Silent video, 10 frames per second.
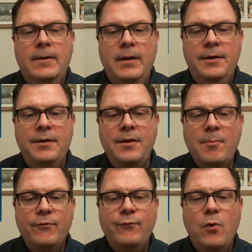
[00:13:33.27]
And then number
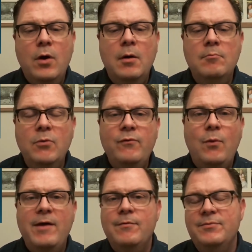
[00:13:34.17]
four, move
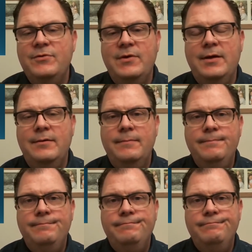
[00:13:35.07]
away from sin.
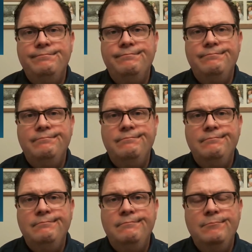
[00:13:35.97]

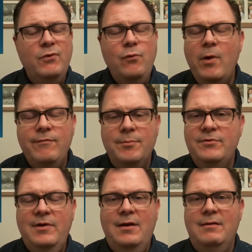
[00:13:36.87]
Move away from sin.